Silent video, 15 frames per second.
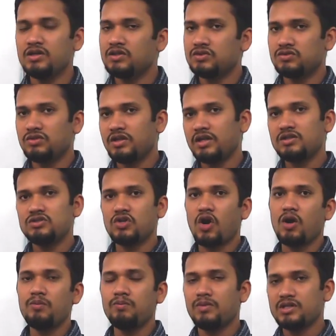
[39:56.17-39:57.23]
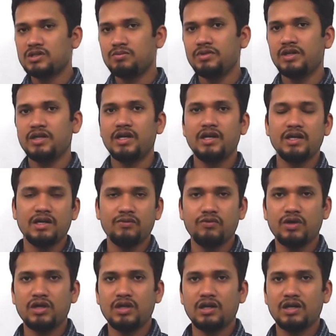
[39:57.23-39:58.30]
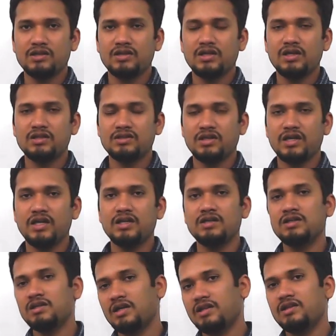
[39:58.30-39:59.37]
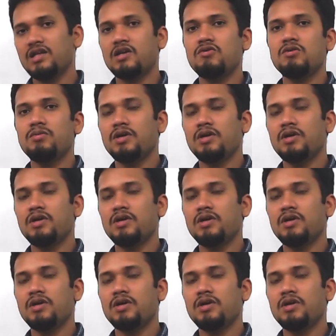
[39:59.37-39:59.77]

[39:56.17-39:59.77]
so that job must be creating one other thread, and there will be